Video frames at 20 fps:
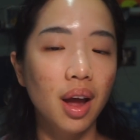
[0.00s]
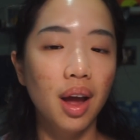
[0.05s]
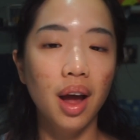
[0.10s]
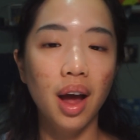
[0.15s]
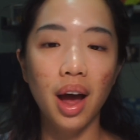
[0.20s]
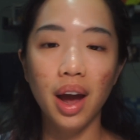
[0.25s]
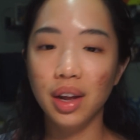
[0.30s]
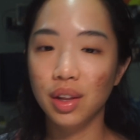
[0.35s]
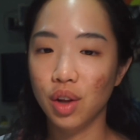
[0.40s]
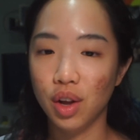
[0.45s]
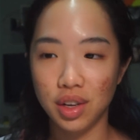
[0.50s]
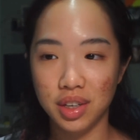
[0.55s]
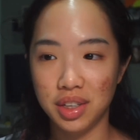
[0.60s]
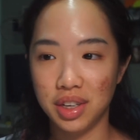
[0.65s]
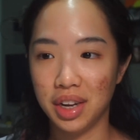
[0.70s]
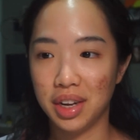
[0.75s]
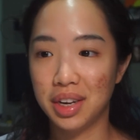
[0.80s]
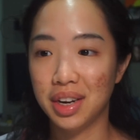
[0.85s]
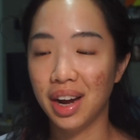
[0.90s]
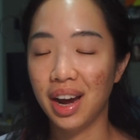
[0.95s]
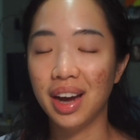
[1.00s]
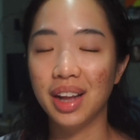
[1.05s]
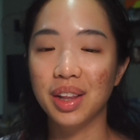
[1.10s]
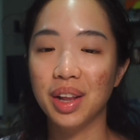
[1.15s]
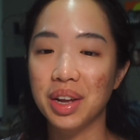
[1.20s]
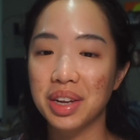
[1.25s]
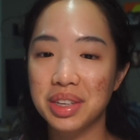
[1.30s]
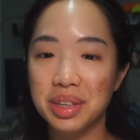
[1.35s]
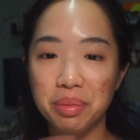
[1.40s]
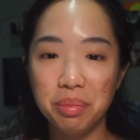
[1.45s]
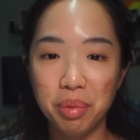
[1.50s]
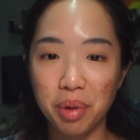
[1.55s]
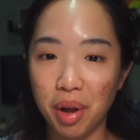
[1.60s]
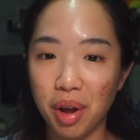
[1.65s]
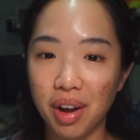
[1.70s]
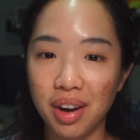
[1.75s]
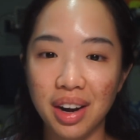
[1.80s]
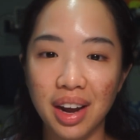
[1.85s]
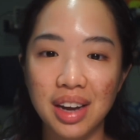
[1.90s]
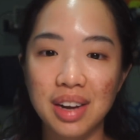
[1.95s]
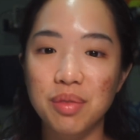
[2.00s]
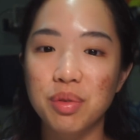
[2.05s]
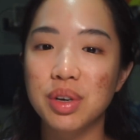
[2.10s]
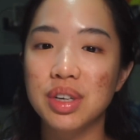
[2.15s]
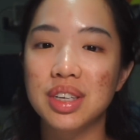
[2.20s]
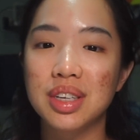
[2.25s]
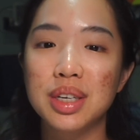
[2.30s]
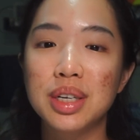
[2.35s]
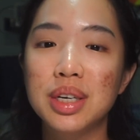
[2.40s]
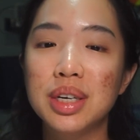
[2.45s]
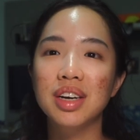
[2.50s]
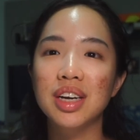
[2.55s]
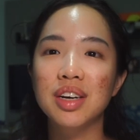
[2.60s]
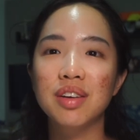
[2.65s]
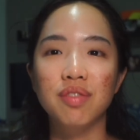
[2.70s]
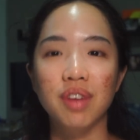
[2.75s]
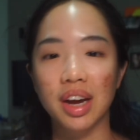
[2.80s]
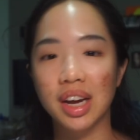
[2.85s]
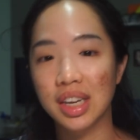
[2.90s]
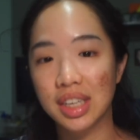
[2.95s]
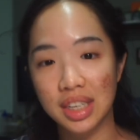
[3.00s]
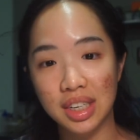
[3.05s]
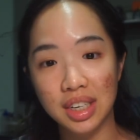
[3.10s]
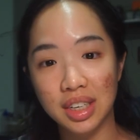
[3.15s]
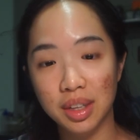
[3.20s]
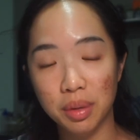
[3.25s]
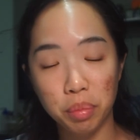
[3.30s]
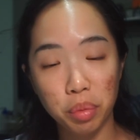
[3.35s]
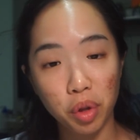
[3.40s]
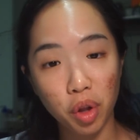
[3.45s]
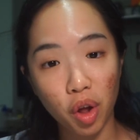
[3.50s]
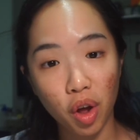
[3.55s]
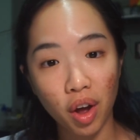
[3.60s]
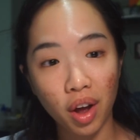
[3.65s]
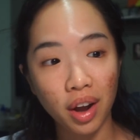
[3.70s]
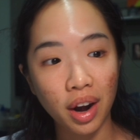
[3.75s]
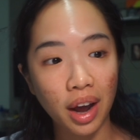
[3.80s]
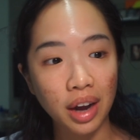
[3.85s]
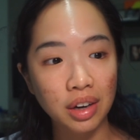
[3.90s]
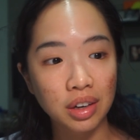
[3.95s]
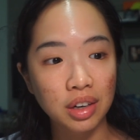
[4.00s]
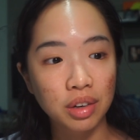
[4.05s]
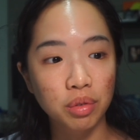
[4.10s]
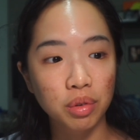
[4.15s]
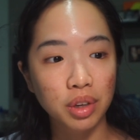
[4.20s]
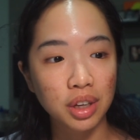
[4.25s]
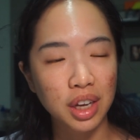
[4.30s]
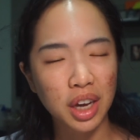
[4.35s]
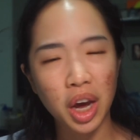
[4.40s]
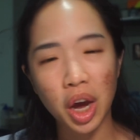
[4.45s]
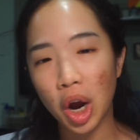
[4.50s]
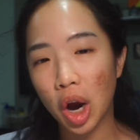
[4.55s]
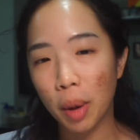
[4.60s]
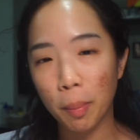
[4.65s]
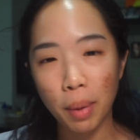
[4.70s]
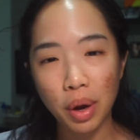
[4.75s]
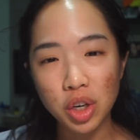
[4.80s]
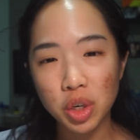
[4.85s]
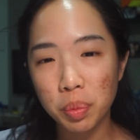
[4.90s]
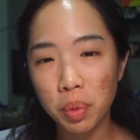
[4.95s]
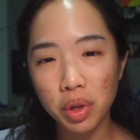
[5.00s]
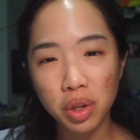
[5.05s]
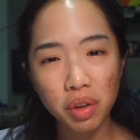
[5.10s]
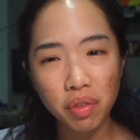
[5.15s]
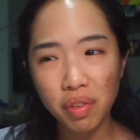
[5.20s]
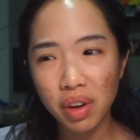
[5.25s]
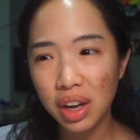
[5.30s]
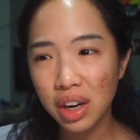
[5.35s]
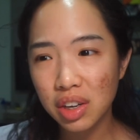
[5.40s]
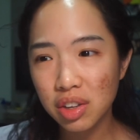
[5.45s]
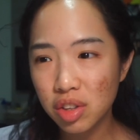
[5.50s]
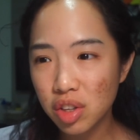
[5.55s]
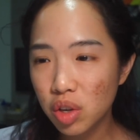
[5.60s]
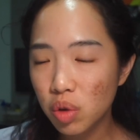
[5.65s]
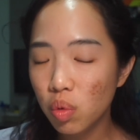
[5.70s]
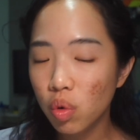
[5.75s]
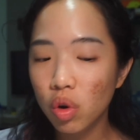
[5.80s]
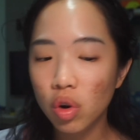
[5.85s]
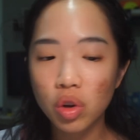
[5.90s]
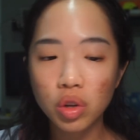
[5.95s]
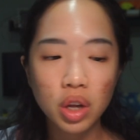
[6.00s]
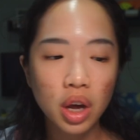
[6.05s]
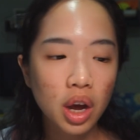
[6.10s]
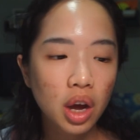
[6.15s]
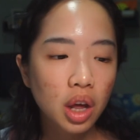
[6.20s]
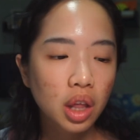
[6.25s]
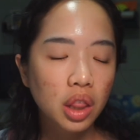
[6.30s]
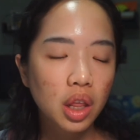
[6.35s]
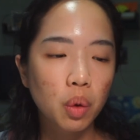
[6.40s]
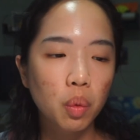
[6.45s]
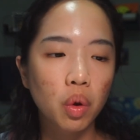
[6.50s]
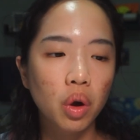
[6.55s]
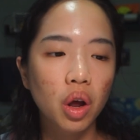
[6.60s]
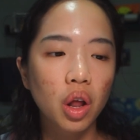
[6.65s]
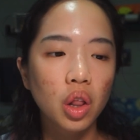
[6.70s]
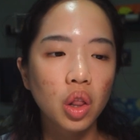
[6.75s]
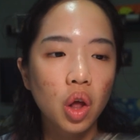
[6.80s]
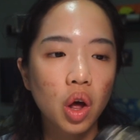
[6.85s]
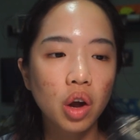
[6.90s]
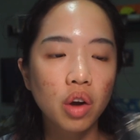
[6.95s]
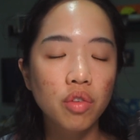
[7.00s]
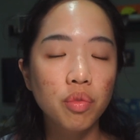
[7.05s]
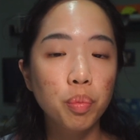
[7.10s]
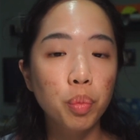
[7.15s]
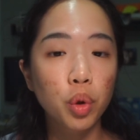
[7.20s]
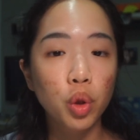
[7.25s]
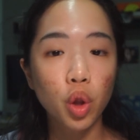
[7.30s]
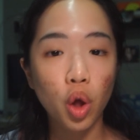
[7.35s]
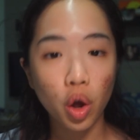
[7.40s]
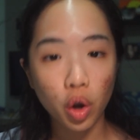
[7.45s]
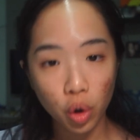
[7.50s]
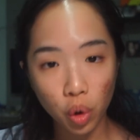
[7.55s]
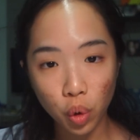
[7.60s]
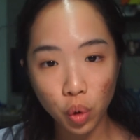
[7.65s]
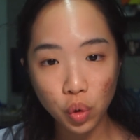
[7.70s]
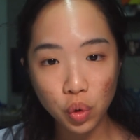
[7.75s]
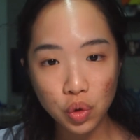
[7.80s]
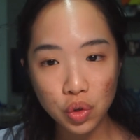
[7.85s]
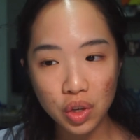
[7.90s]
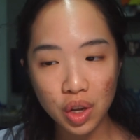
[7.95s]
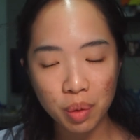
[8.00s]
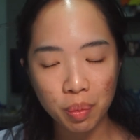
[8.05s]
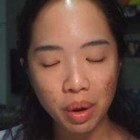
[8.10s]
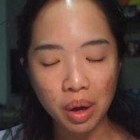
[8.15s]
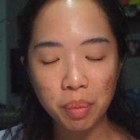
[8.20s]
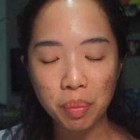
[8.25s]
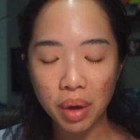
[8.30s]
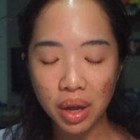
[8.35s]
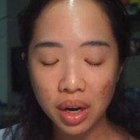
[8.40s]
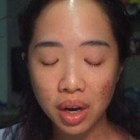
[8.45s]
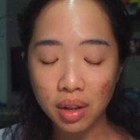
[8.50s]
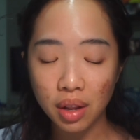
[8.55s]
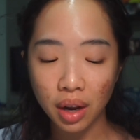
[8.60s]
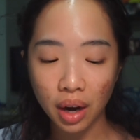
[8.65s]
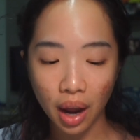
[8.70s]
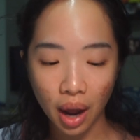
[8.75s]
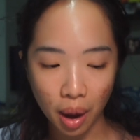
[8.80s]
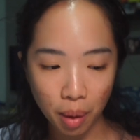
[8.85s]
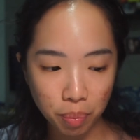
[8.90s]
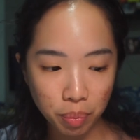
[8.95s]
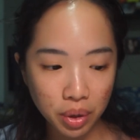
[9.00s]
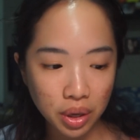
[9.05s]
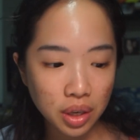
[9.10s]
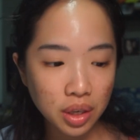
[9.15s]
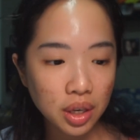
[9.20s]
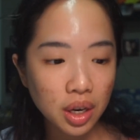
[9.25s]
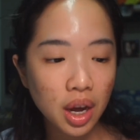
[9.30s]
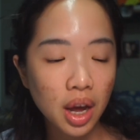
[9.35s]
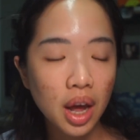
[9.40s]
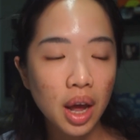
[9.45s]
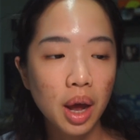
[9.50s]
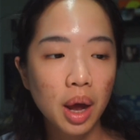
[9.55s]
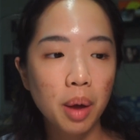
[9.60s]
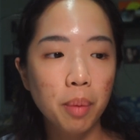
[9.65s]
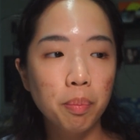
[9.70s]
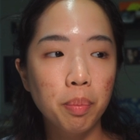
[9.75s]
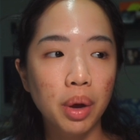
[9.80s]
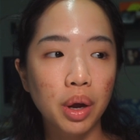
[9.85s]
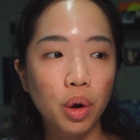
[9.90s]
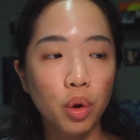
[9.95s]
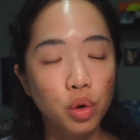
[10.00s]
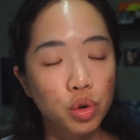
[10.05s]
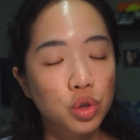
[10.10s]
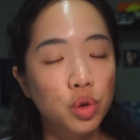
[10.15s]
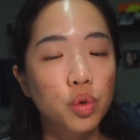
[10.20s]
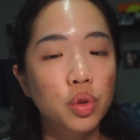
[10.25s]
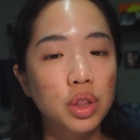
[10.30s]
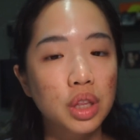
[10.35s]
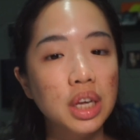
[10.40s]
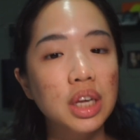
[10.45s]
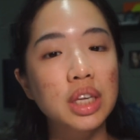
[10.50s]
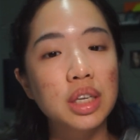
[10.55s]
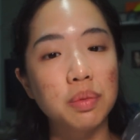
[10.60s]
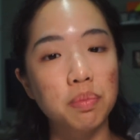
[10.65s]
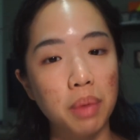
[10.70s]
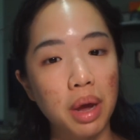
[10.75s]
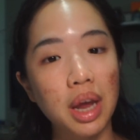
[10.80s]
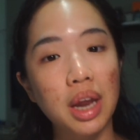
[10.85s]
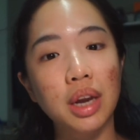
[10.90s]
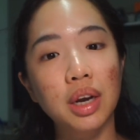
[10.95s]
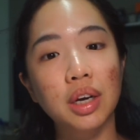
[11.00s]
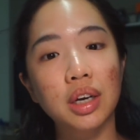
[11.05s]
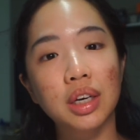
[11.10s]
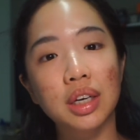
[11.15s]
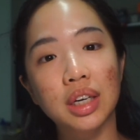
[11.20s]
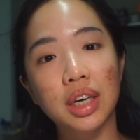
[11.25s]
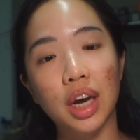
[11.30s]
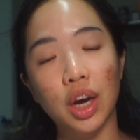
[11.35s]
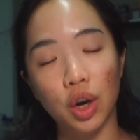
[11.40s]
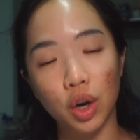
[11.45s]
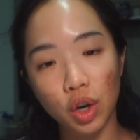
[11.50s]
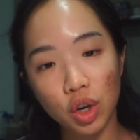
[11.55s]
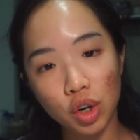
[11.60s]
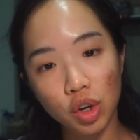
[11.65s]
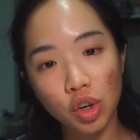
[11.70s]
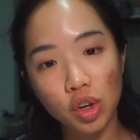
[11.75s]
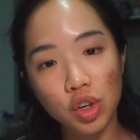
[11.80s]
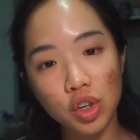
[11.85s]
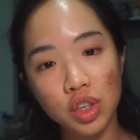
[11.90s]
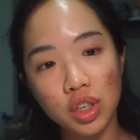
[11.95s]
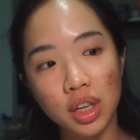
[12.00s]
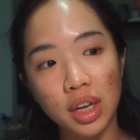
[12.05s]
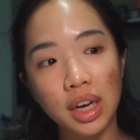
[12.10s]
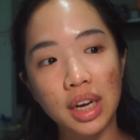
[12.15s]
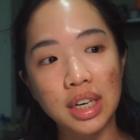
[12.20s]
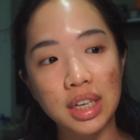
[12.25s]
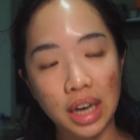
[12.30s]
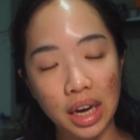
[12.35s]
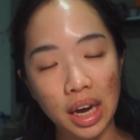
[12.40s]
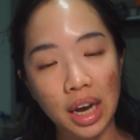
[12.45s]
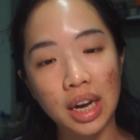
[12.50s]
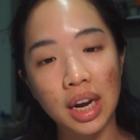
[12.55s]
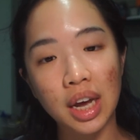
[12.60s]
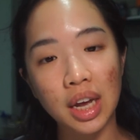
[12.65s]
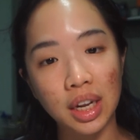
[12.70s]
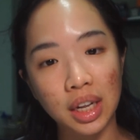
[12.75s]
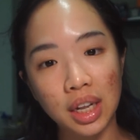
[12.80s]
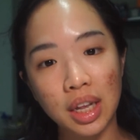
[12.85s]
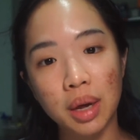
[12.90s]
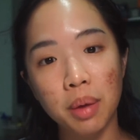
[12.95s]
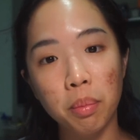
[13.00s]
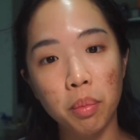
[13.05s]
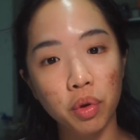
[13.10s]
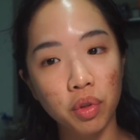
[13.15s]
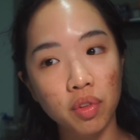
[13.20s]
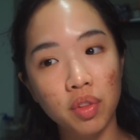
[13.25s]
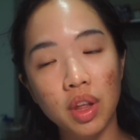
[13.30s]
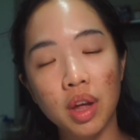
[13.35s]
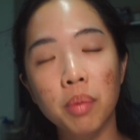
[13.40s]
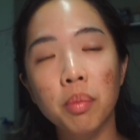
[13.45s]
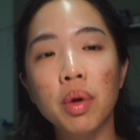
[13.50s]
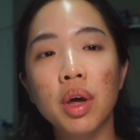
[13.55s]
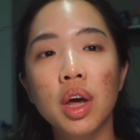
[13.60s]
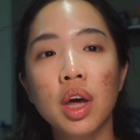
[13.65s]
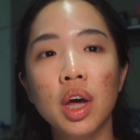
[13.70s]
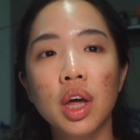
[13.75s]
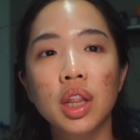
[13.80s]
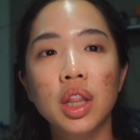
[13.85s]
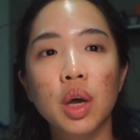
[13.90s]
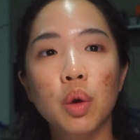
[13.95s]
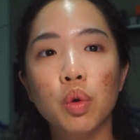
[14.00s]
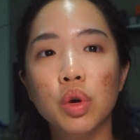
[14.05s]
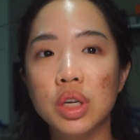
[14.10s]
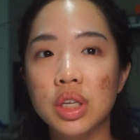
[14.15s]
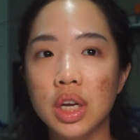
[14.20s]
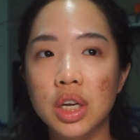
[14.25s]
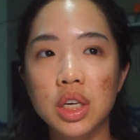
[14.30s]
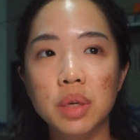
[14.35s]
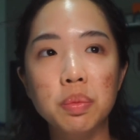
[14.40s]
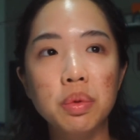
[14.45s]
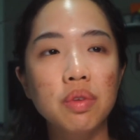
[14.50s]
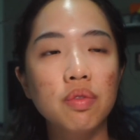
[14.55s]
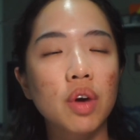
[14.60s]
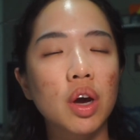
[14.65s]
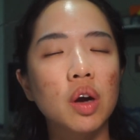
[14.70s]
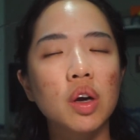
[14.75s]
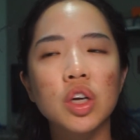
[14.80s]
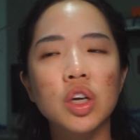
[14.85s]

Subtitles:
I lost it. I lost the plot. I wasn't invested in the plot. I didn't really care much about the fantasy world. There were a lot of plot holes, in my opinion, that happened. But also these main characters, like Diana and Liam, both of them, they were said to be very